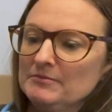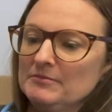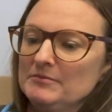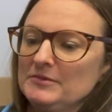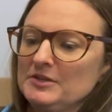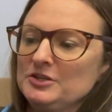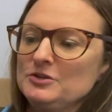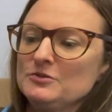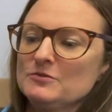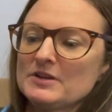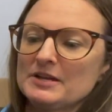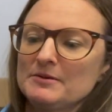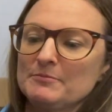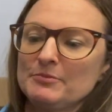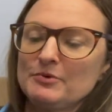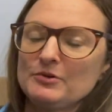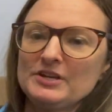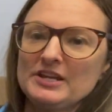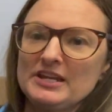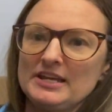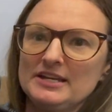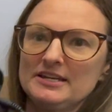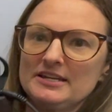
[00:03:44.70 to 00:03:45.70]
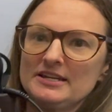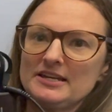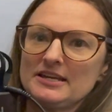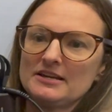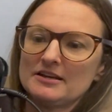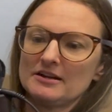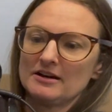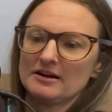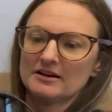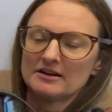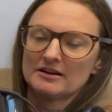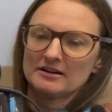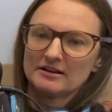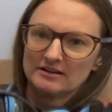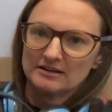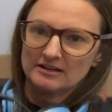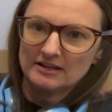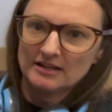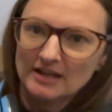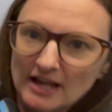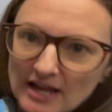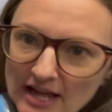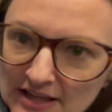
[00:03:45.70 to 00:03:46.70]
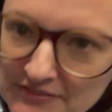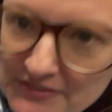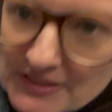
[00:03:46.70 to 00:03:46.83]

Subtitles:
You can put it in here, and